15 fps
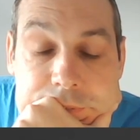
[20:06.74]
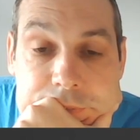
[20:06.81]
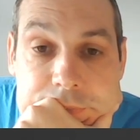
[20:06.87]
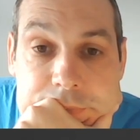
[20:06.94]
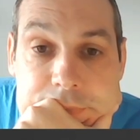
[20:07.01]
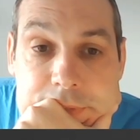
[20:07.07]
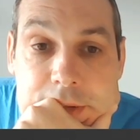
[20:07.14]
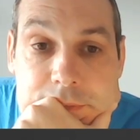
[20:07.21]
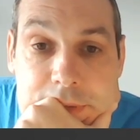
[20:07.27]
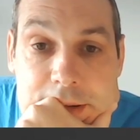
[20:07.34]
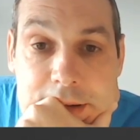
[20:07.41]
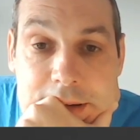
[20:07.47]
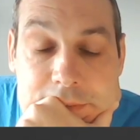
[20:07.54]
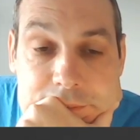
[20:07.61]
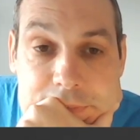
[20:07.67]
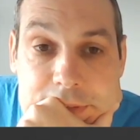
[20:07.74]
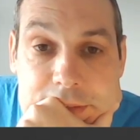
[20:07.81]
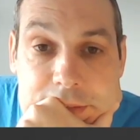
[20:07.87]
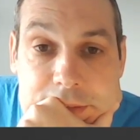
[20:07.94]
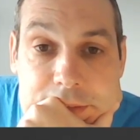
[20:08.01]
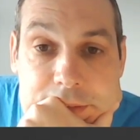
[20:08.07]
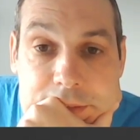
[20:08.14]
double up. So
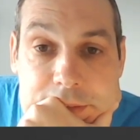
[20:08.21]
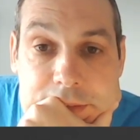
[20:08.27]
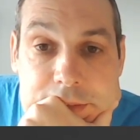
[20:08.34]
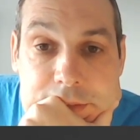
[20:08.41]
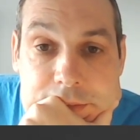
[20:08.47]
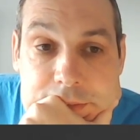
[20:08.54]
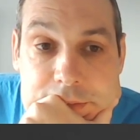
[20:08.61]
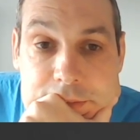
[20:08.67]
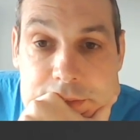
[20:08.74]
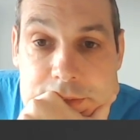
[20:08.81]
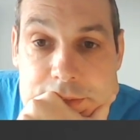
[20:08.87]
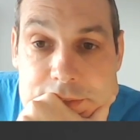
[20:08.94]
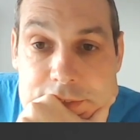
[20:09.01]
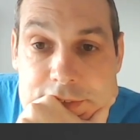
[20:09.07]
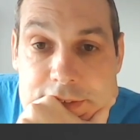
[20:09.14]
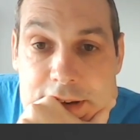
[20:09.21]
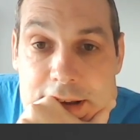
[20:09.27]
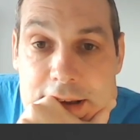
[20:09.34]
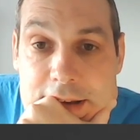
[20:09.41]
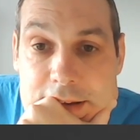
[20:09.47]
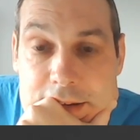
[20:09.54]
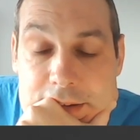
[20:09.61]
we've got
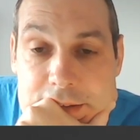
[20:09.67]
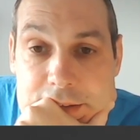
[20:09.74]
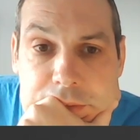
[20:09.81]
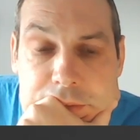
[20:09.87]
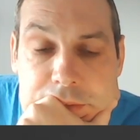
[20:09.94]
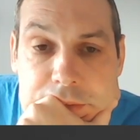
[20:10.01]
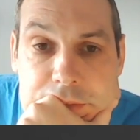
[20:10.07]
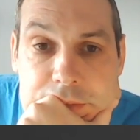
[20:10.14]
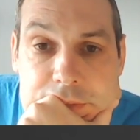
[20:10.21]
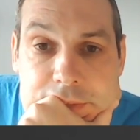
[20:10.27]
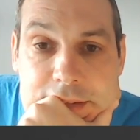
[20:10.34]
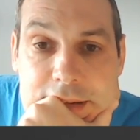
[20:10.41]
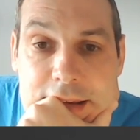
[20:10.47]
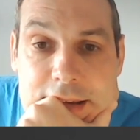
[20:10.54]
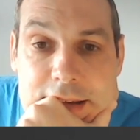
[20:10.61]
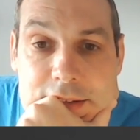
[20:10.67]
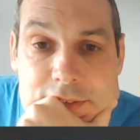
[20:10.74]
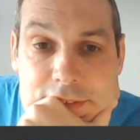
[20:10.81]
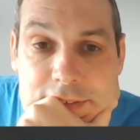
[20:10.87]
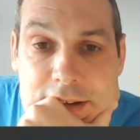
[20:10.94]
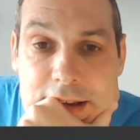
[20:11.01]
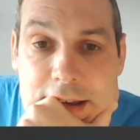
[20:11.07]
check, take,
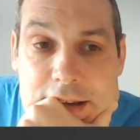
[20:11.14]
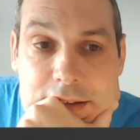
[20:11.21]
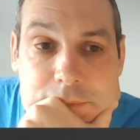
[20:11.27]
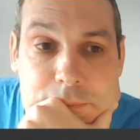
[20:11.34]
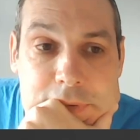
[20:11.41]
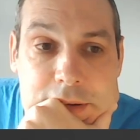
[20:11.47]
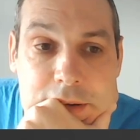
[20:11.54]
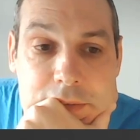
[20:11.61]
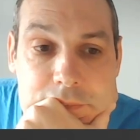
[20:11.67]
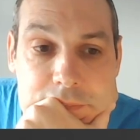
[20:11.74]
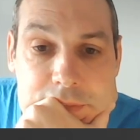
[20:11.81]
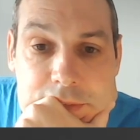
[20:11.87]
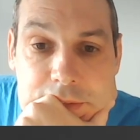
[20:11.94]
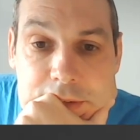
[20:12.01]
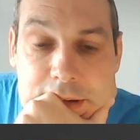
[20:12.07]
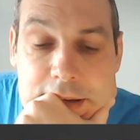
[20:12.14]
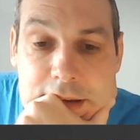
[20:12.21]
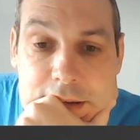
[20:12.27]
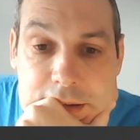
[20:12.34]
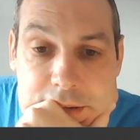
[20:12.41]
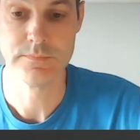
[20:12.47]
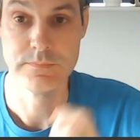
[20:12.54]
check, pick up the knight.
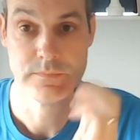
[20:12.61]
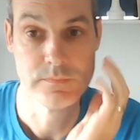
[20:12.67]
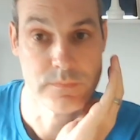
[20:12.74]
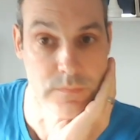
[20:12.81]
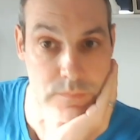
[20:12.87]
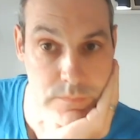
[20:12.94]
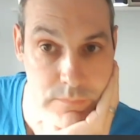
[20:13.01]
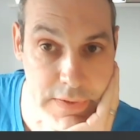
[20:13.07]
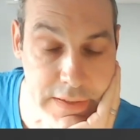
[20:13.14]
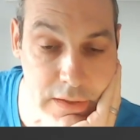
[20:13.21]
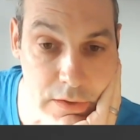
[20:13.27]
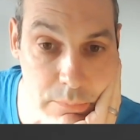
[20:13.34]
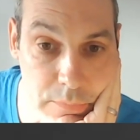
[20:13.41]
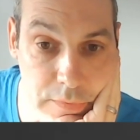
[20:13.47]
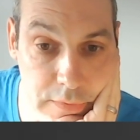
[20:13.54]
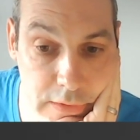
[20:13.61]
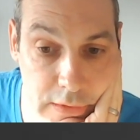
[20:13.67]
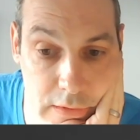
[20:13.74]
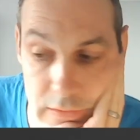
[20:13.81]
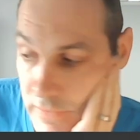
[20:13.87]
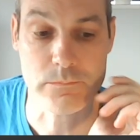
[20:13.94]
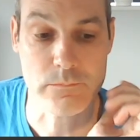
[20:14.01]
Making them
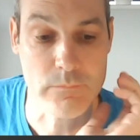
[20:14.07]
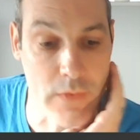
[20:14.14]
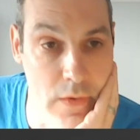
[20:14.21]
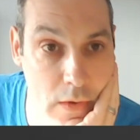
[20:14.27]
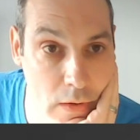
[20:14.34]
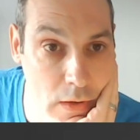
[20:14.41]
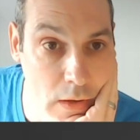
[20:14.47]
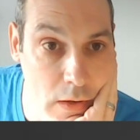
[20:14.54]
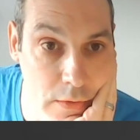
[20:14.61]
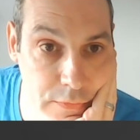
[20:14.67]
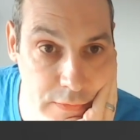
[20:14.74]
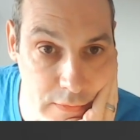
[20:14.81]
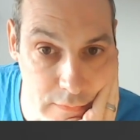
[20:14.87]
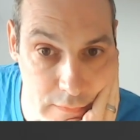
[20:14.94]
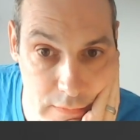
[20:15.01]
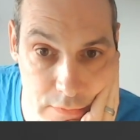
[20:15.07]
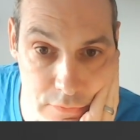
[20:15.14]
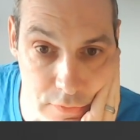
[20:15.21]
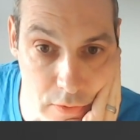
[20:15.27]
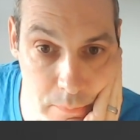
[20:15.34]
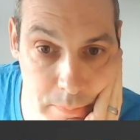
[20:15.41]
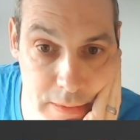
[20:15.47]
think. I think that's
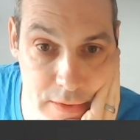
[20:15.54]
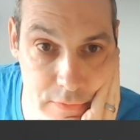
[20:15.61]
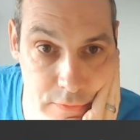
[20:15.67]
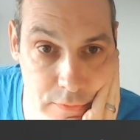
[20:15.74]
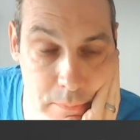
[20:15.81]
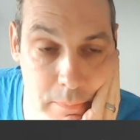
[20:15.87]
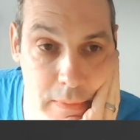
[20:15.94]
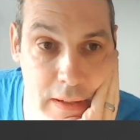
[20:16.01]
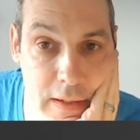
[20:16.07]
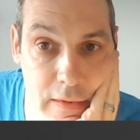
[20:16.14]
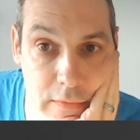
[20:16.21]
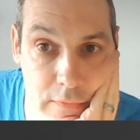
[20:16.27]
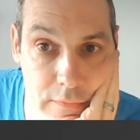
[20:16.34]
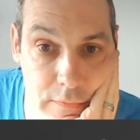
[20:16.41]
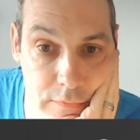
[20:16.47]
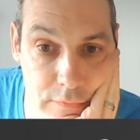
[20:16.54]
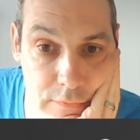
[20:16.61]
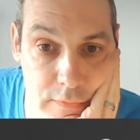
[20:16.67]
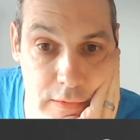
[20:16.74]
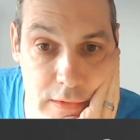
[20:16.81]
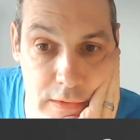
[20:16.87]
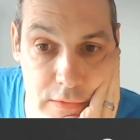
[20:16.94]
our best bet at this
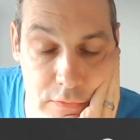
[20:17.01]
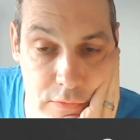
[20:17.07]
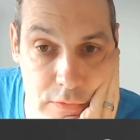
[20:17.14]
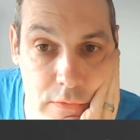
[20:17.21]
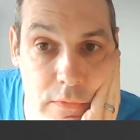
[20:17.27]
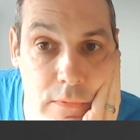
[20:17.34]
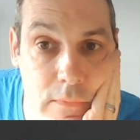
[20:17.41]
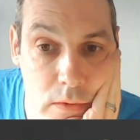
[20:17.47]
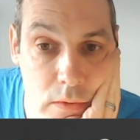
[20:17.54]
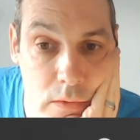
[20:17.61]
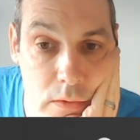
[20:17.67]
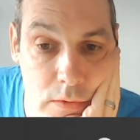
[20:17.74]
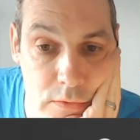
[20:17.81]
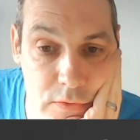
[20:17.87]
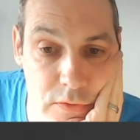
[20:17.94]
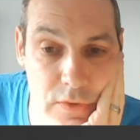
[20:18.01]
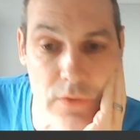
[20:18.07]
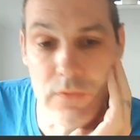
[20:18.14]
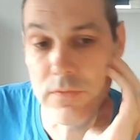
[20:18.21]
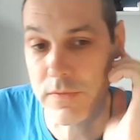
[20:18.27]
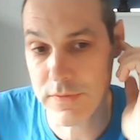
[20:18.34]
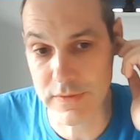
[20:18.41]
stage. I
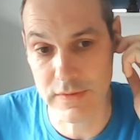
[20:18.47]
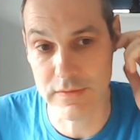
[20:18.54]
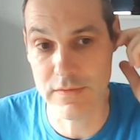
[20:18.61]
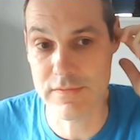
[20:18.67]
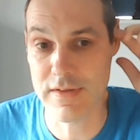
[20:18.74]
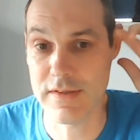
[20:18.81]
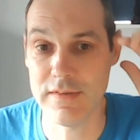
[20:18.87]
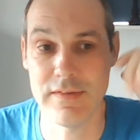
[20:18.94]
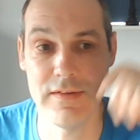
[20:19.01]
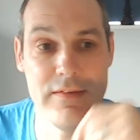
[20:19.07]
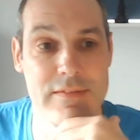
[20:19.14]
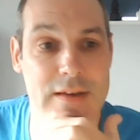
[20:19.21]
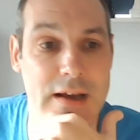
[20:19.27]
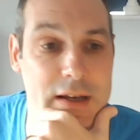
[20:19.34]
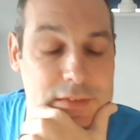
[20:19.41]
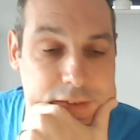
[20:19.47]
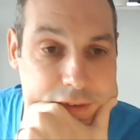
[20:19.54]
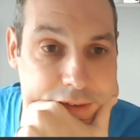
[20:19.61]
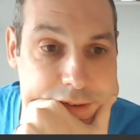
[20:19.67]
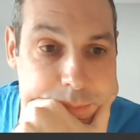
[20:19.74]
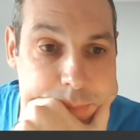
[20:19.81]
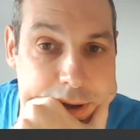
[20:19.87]
don't think there's anything
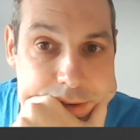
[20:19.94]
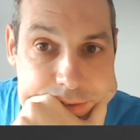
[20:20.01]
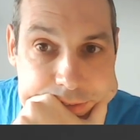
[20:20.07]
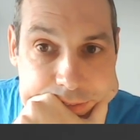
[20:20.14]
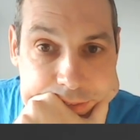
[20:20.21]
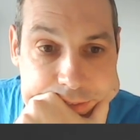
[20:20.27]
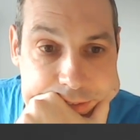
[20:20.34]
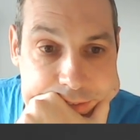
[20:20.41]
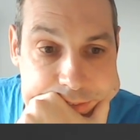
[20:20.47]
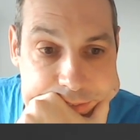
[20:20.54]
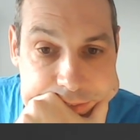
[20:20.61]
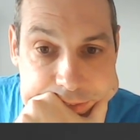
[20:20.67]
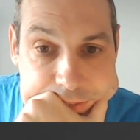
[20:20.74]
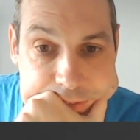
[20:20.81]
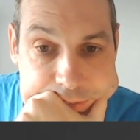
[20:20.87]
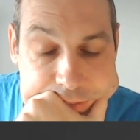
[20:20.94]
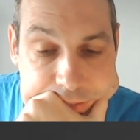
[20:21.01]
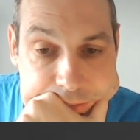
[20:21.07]
tactically better that I can do.